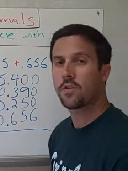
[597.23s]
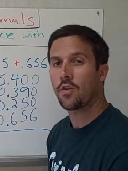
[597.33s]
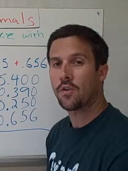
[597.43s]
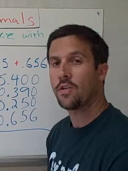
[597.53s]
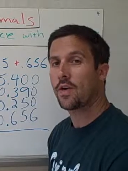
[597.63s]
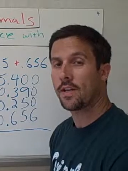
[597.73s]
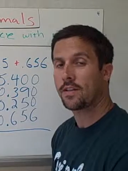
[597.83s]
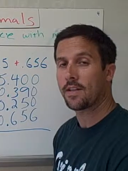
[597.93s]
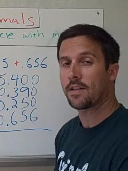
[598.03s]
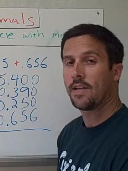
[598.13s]
don't do
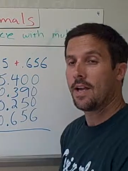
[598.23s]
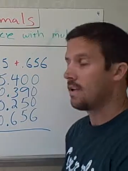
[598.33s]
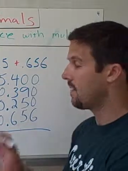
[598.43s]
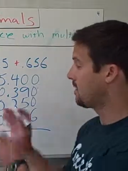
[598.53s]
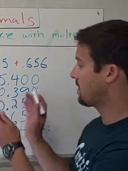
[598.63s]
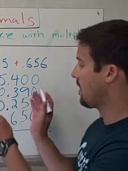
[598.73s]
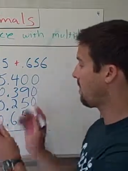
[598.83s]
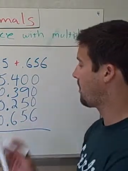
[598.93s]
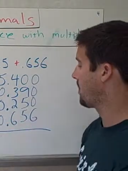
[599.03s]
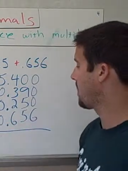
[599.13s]
anything. They just
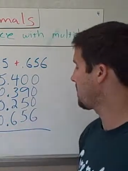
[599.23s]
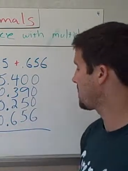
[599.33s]
help fill up the